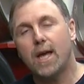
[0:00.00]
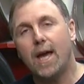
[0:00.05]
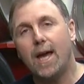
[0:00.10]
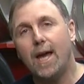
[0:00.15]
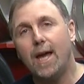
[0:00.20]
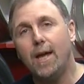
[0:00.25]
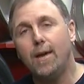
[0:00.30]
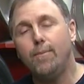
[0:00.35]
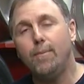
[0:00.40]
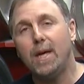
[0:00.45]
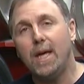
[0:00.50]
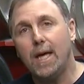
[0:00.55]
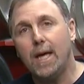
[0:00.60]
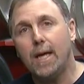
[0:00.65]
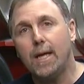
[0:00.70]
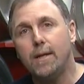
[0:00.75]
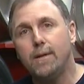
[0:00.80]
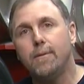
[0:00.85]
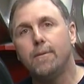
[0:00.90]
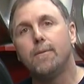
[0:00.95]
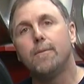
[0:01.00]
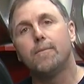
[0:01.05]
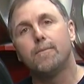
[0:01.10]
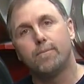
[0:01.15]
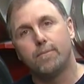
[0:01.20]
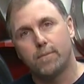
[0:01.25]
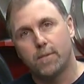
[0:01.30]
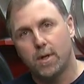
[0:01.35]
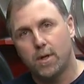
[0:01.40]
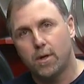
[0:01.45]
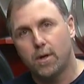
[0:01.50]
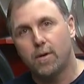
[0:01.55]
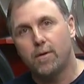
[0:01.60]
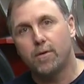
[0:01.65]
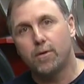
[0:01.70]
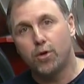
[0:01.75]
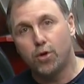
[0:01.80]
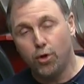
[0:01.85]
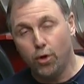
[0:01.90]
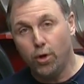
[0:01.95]
A being
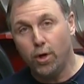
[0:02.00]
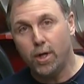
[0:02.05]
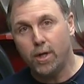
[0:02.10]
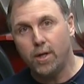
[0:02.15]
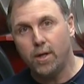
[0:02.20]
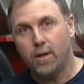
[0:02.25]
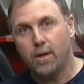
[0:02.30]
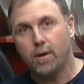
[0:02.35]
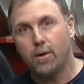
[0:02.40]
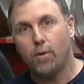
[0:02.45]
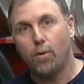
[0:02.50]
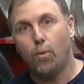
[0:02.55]
good